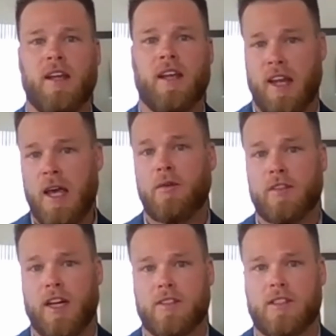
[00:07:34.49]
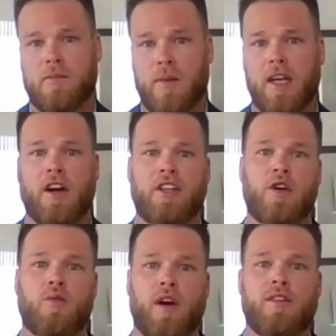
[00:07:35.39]
enabled us to meet our
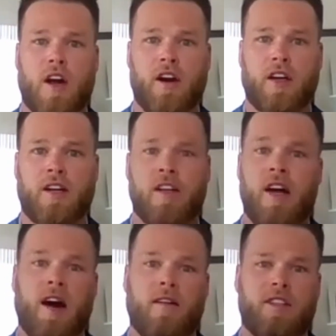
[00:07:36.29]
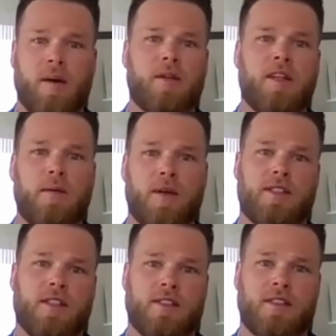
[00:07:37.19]
year 1 target of doubling the
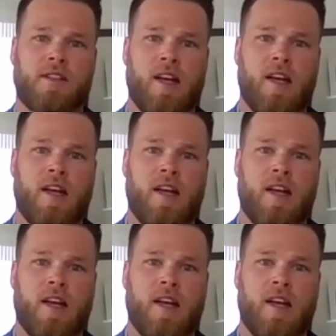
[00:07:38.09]
business